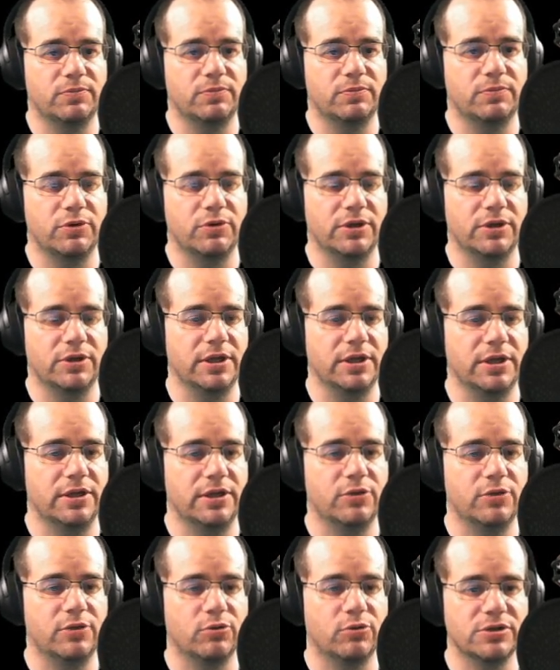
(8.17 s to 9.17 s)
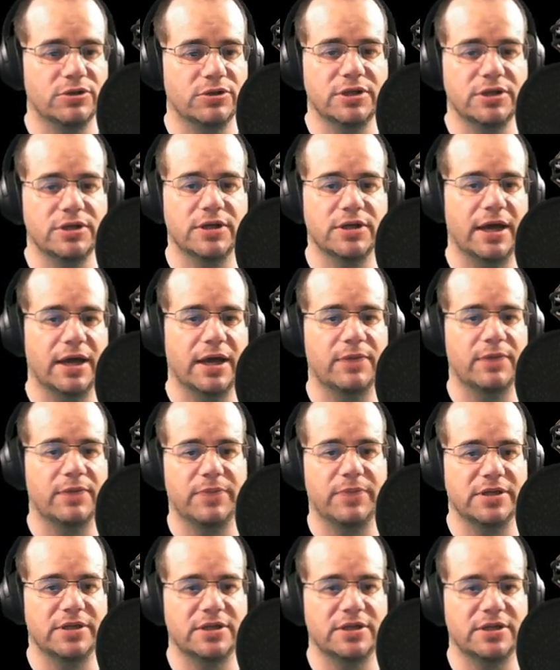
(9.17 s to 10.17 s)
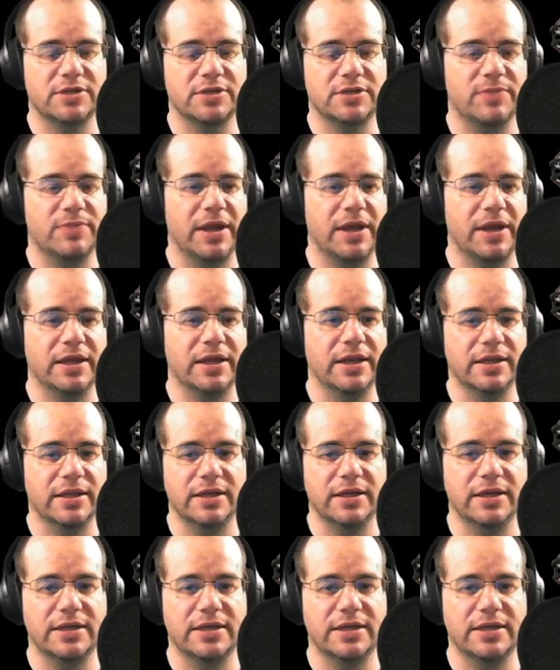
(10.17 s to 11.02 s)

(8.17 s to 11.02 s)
put the thoughts into how to best explain the